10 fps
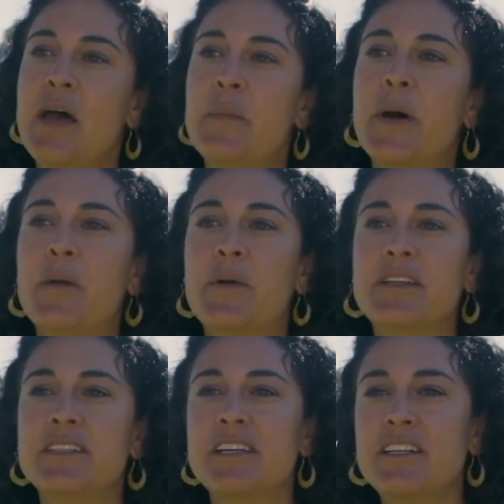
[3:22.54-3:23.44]
But when
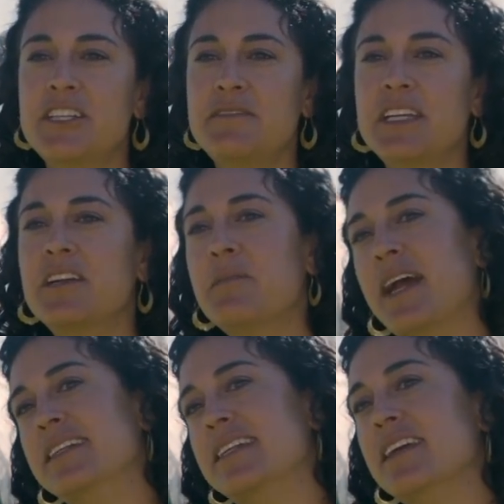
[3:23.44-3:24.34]
you start shifting your
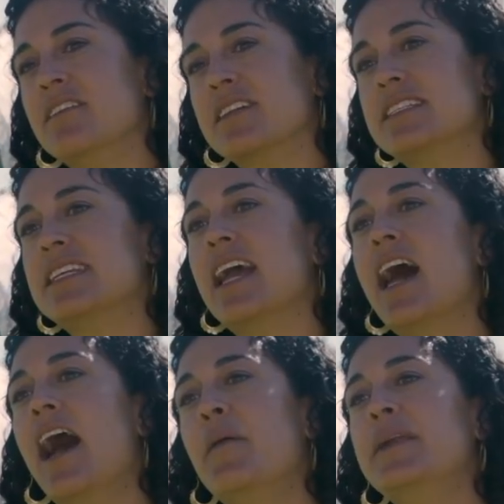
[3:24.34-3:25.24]
mindset, you can see
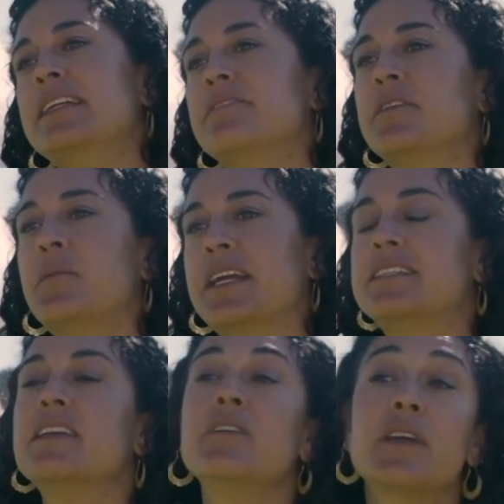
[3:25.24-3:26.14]
how many different ways
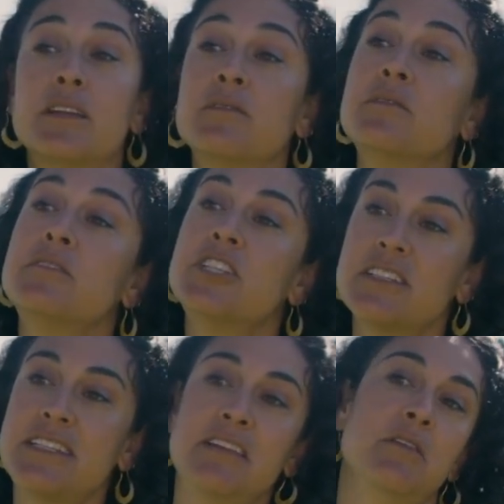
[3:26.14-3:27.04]
that you can
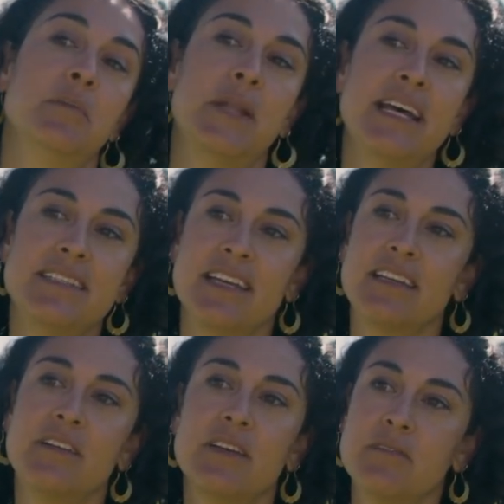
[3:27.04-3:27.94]
just say no to plastic.
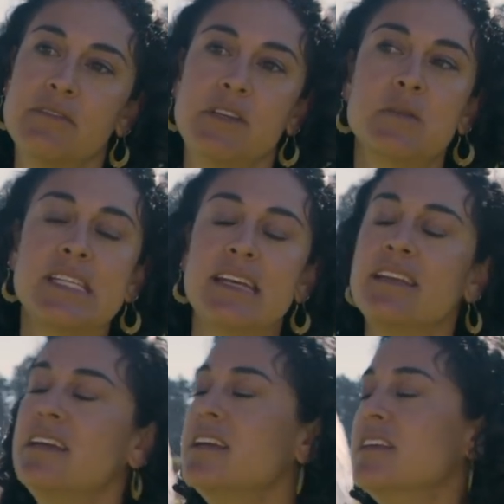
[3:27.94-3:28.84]
You can refuse it.
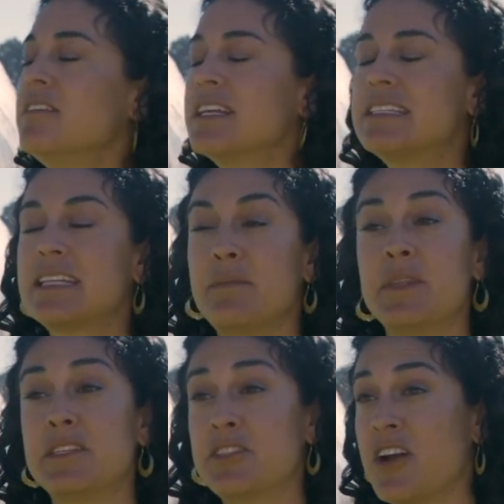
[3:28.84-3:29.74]
You can skip
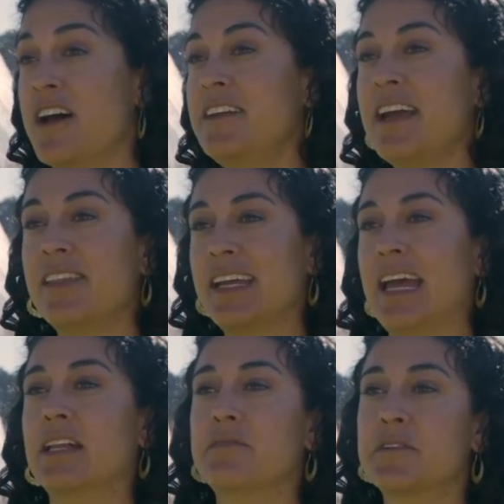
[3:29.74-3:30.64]
the straw, now that
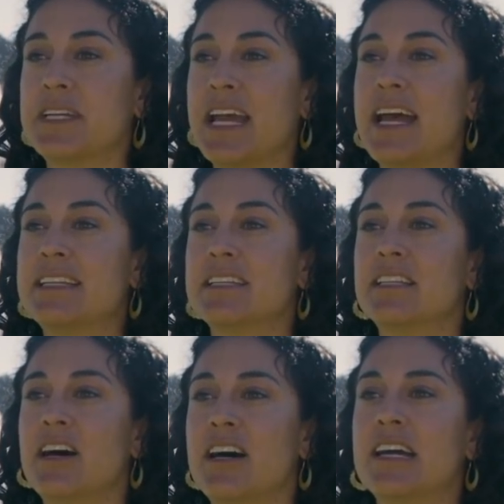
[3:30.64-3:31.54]
California has a
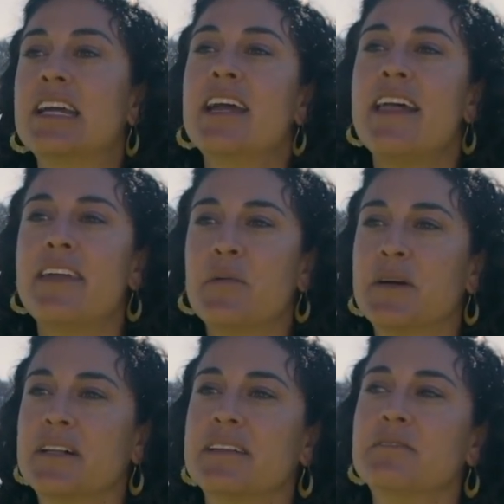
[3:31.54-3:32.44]
law that
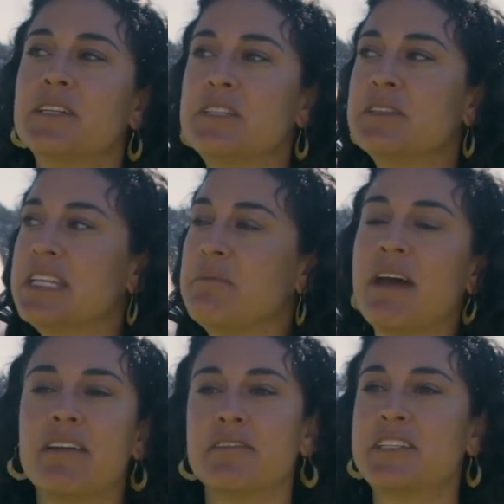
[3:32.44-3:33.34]
will reduce the
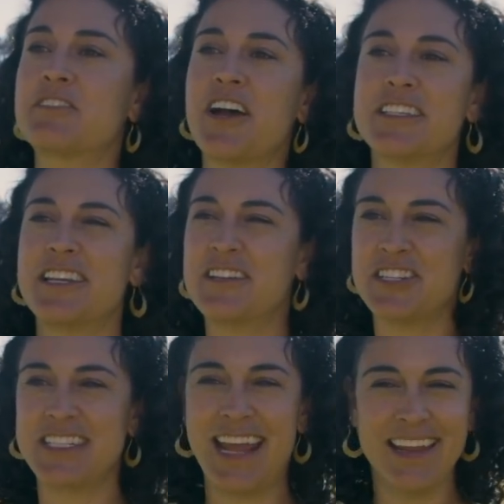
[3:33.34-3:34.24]
amount of straws that are
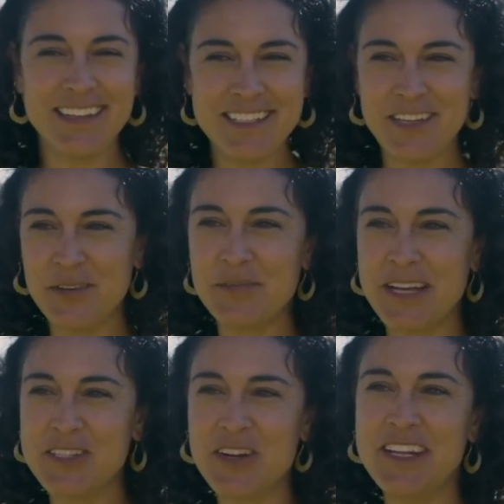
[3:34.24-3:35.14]
just handed to you in
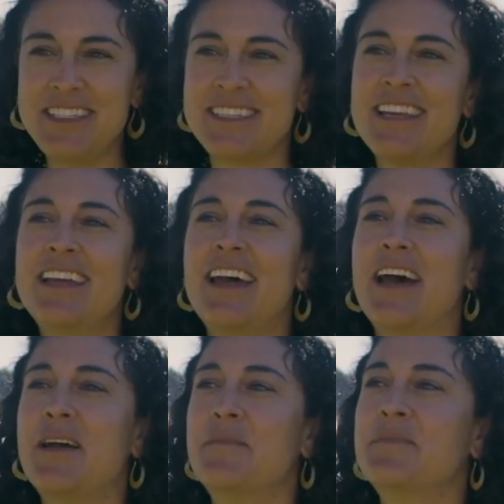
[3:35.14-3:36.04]
restaurants.
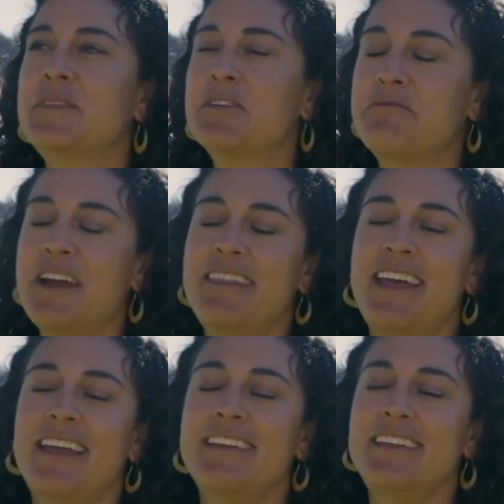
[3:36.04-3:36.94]
Um, you'll find
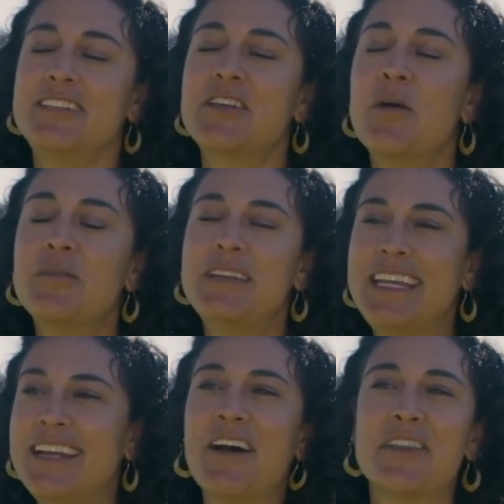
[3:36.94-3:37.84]
that you don't
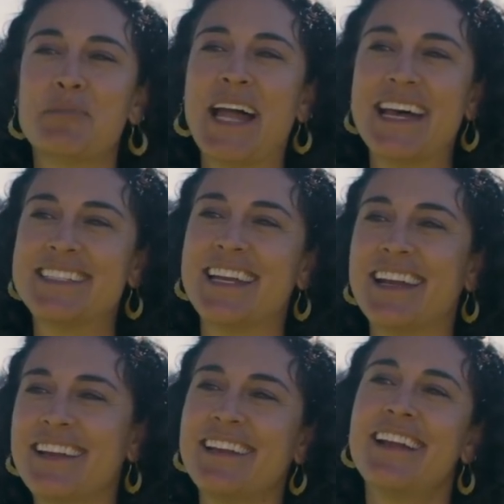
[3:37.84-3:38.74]
need all the
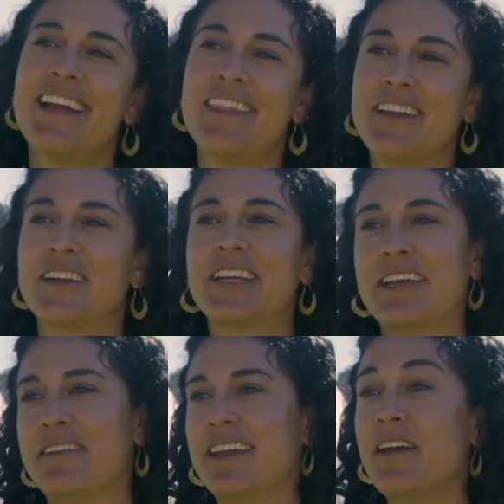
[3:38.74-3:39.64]
plastic that you're
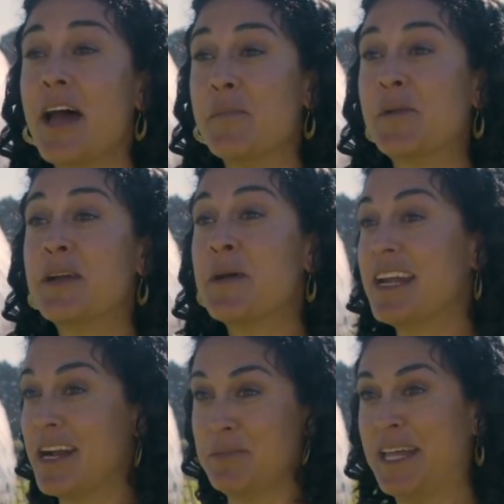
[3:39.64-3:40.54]
given. Um, when I'm on
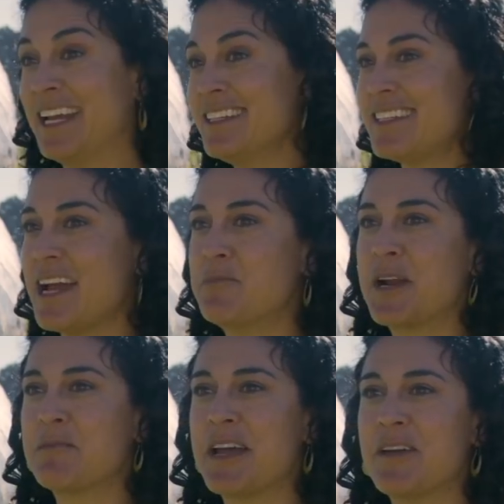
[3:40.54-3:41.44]
airplanes, I
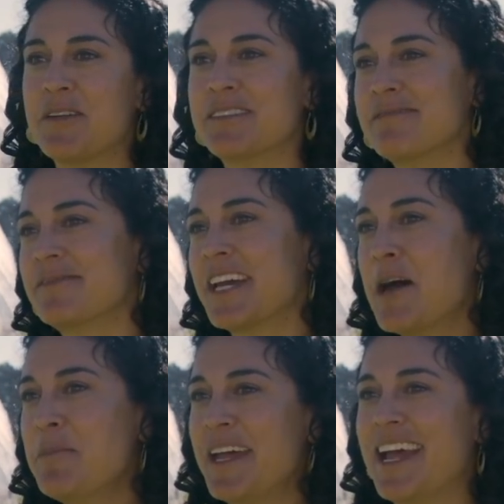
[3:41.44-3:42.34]
bring my own
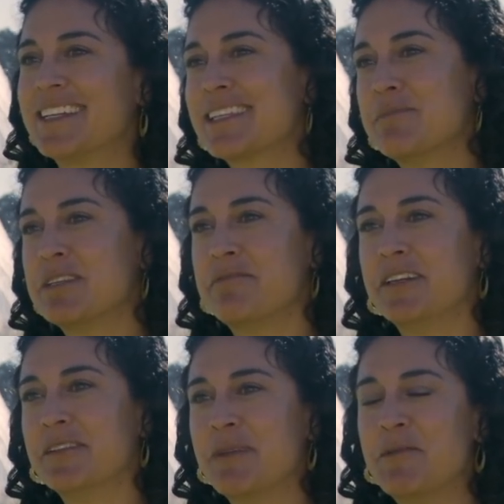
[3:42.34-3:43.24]
cup and ask them to
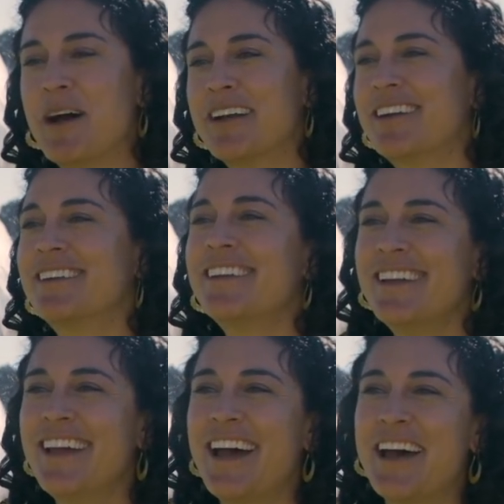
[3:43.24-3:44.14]
fill my water
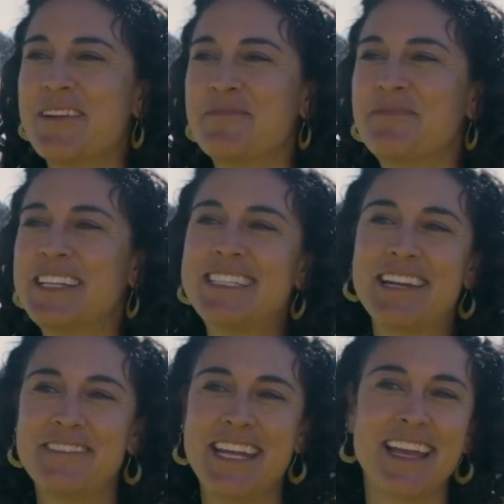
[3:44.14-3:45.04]
Um,
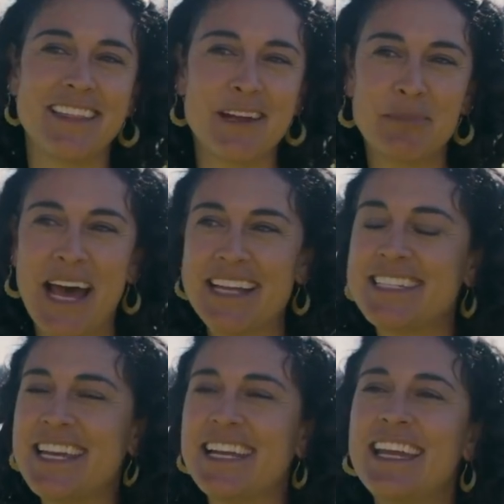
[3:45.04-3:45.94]
instead of taking their
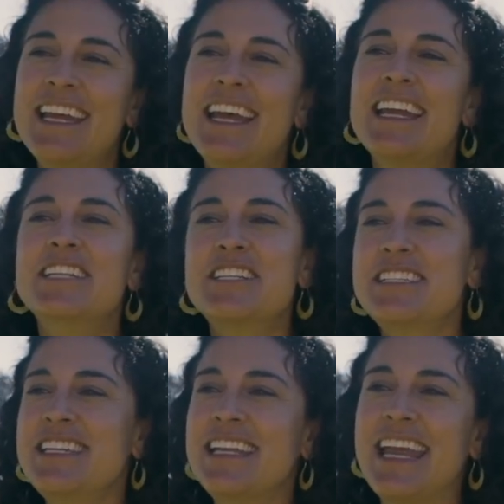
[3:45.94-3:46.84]
plastic. And you
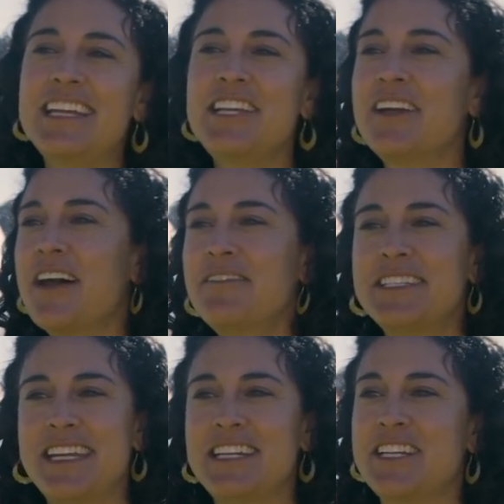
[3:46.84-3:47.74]
just engage in
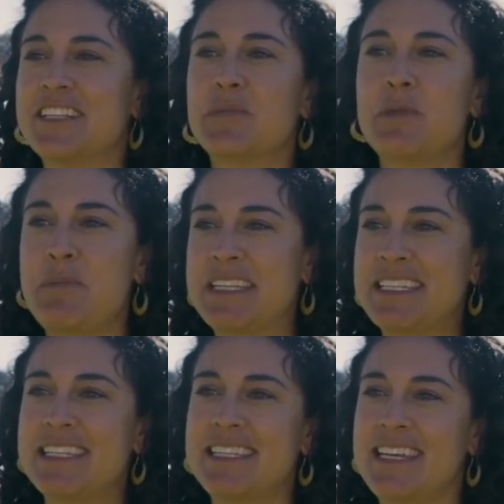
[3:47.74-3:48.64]
conversations with
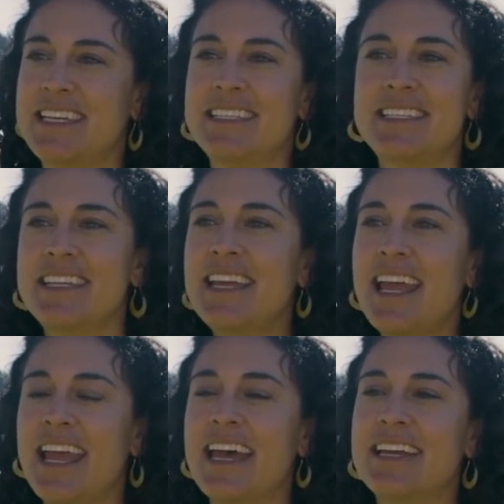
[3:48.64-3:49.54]
businesses
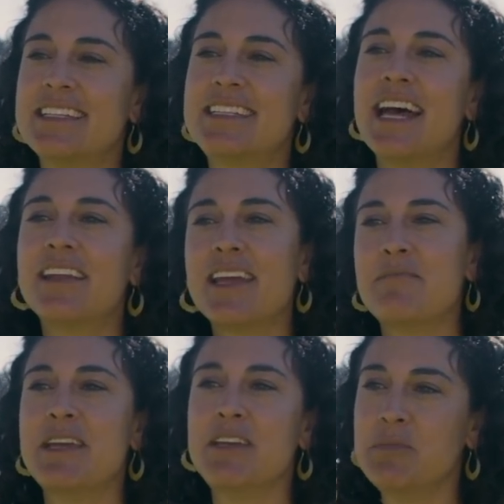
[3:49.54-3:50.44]
and tell
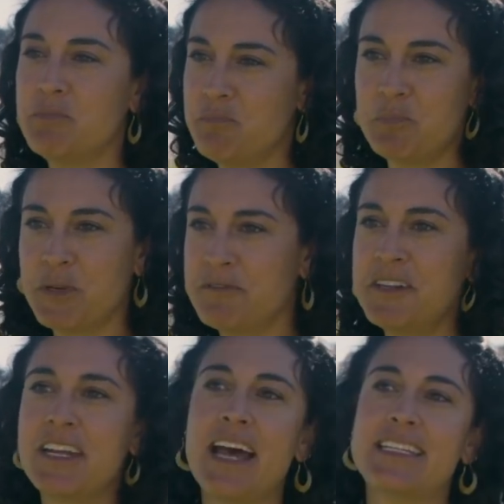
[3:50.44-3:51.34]
them that you'd
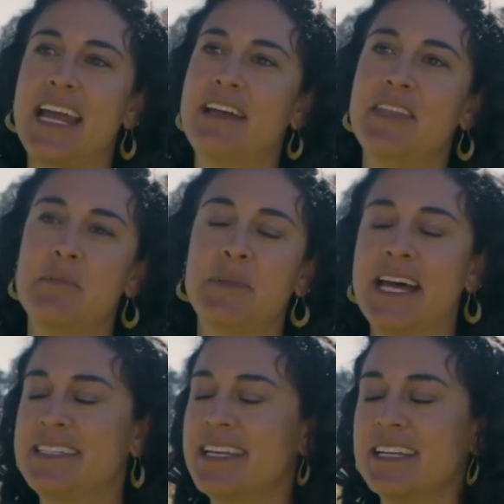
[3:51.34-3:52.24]
prefer not to have that
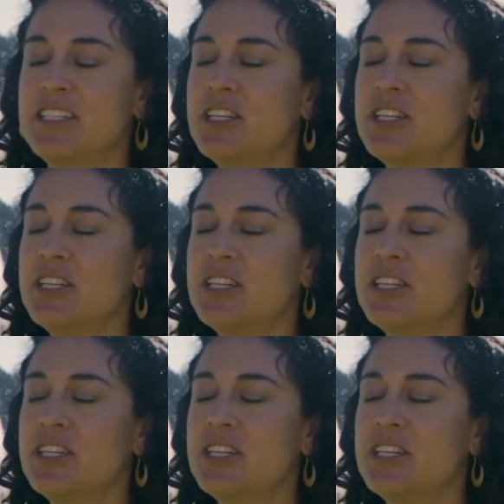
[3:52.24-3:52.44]
plastic.